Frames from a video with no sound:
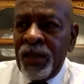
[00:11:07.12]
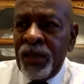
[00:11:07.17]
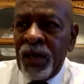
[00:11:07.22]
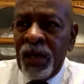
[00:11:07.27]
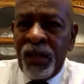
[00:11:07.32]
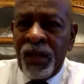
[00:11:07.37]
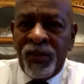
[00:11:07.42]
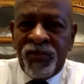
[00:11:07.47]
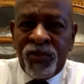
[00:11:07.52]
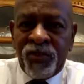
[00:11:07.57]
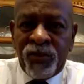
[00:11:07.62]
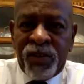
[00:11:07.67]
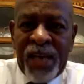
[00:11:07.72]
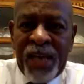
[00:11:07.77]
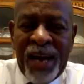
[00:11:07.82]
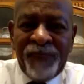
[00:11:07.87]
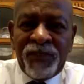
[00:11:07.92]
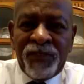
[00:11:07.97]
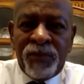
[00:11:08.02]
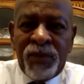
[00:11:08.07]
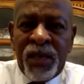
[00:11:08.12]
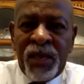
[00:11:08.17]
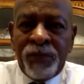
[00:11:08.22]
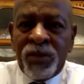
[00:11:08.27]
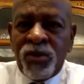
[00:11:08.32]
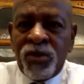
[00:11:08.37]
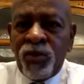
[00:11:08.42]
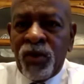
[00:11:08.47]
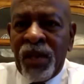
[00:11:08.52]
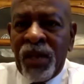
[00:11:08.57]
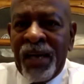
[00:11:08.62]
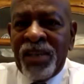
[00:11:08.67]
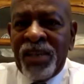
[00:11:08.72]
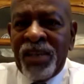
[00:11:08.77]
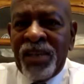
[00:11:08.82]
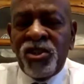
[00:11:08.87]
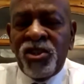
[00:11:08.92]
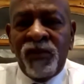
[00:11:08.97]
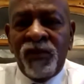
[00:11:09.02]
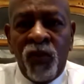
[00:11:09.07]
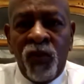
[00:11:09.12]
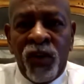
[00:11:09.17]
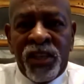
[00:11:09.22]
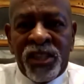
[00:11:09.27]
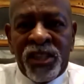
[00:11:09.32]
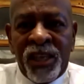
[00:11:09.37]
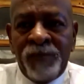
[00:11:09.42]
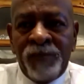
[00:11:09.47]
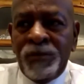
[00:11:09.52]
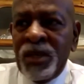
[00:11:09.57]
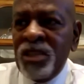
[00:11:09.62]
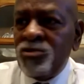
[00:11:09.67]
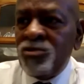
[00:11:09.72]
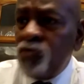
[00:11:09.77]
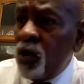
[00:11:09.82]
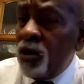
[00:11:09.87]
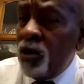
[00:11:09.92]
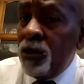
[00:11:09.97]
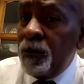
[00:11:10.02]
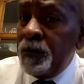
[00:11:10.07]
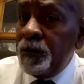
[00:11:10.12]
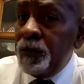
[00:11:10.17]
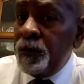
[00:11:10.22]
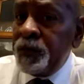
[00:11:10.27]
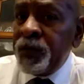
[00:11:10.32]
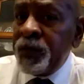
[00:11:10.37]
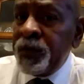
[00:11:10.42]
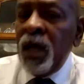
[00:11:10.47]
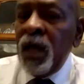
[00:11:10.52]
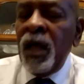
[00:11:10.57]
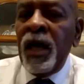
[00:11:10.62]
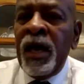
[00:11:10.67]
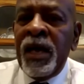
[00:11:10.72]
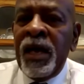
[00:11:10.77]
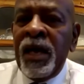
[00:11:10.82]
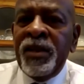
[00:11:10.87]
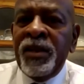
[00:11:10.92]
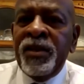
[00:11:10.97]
so you have to be able to utilize your voice and be strong and